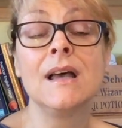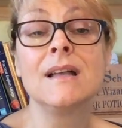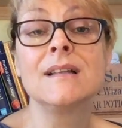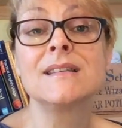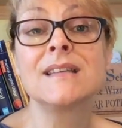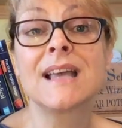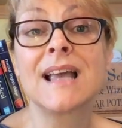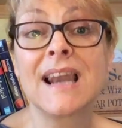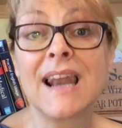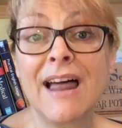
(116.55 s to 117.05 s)

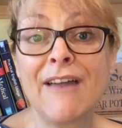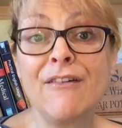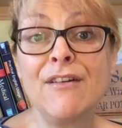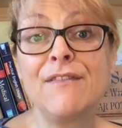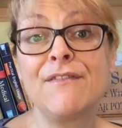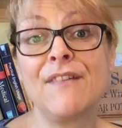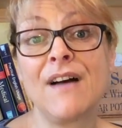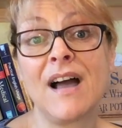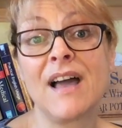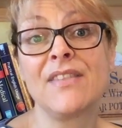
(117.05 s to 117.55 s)
to
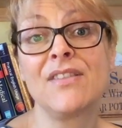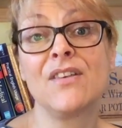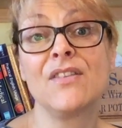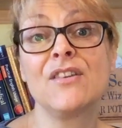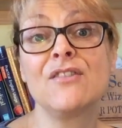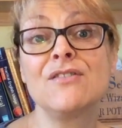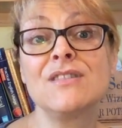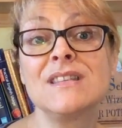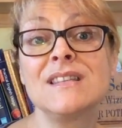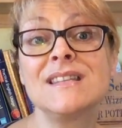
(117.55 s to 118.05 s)
clarify that
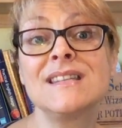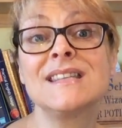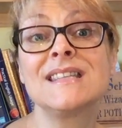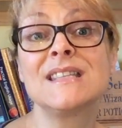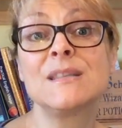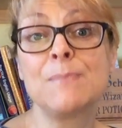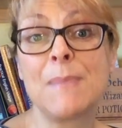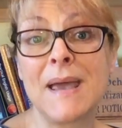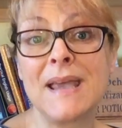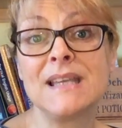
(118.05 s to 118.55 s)
there isn't a
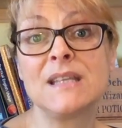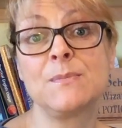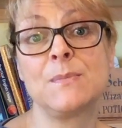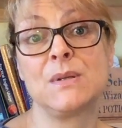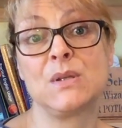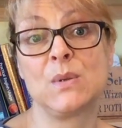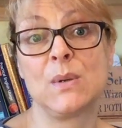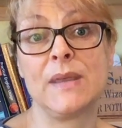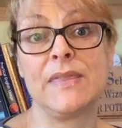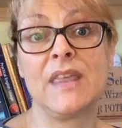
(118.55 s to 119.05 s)
space
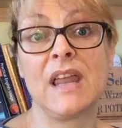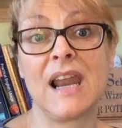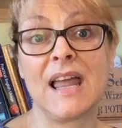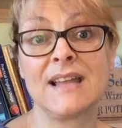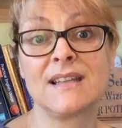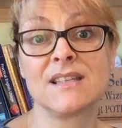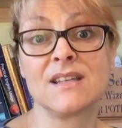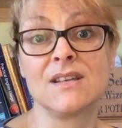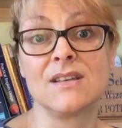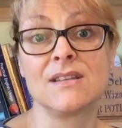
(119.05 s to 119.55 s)
between the
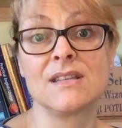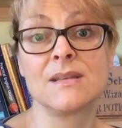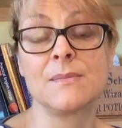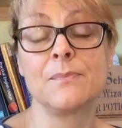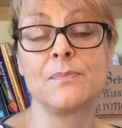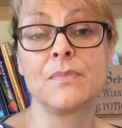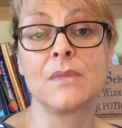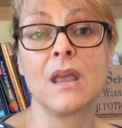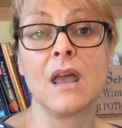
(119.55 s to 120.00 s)
letters.